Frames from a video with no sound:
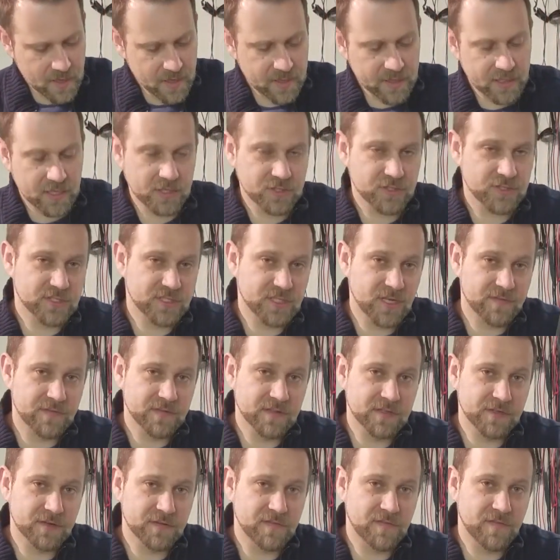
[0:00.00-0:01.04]
Get yourself a
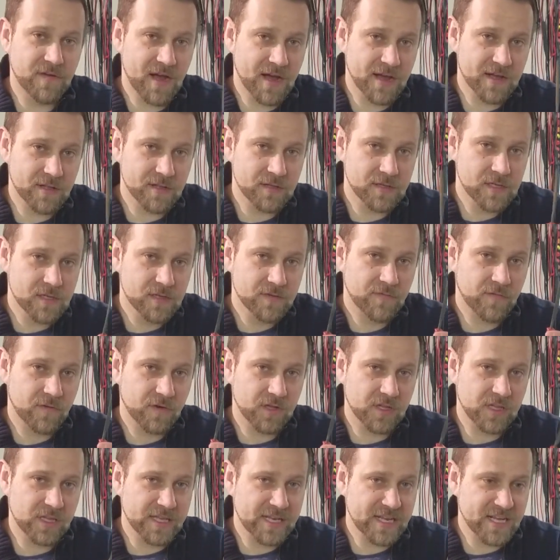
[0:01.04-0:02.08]
little file for
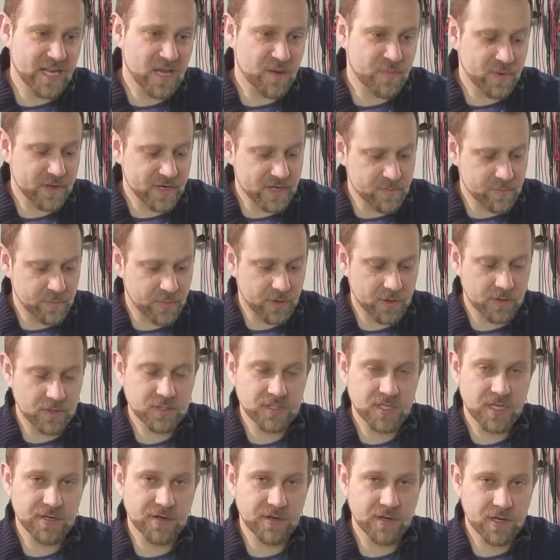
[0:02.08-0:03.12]
cleaning up any burrs
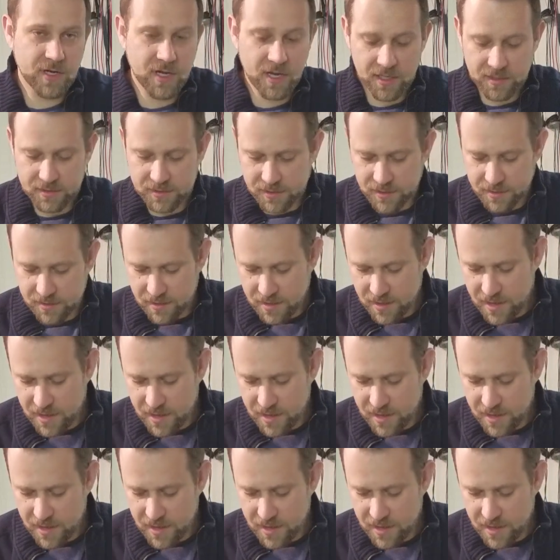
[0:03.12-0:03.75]
on your cut.